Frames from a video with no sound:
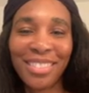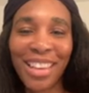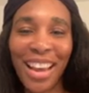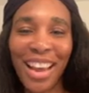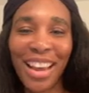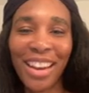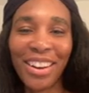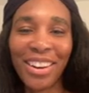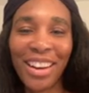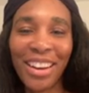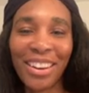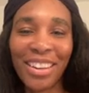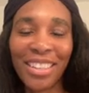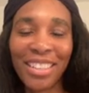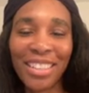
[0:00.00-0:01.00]
Hi,
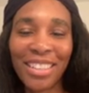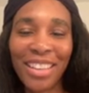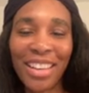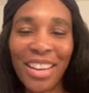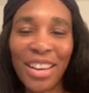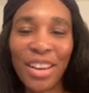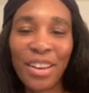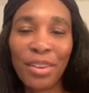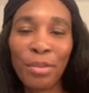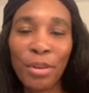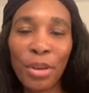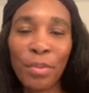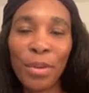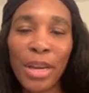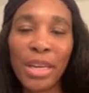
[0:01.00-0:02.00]
Anaris. Will
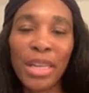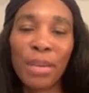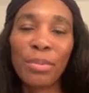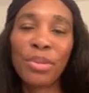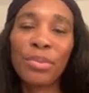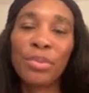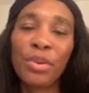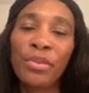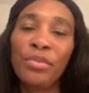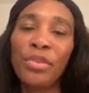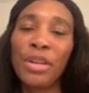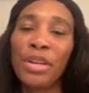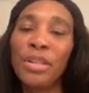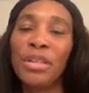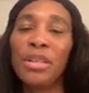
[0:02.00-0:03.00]
you play doubles when you're
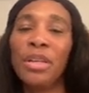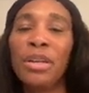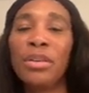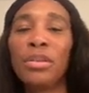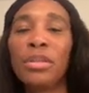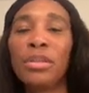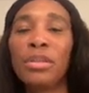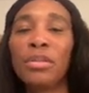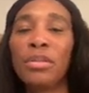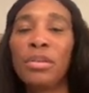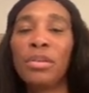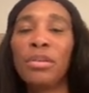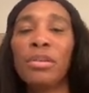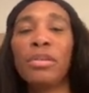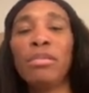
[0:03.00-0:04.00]
finished singles
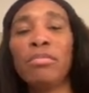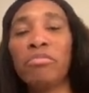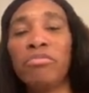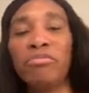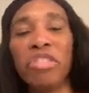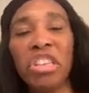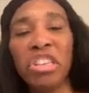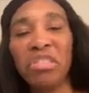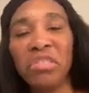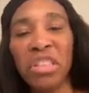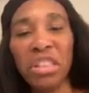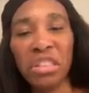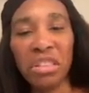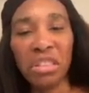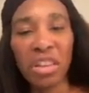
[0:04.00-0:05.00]
or
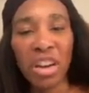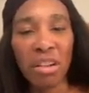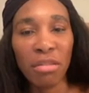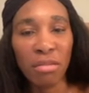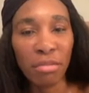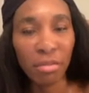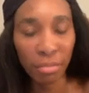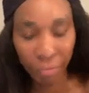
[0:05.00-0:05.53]
finish? No.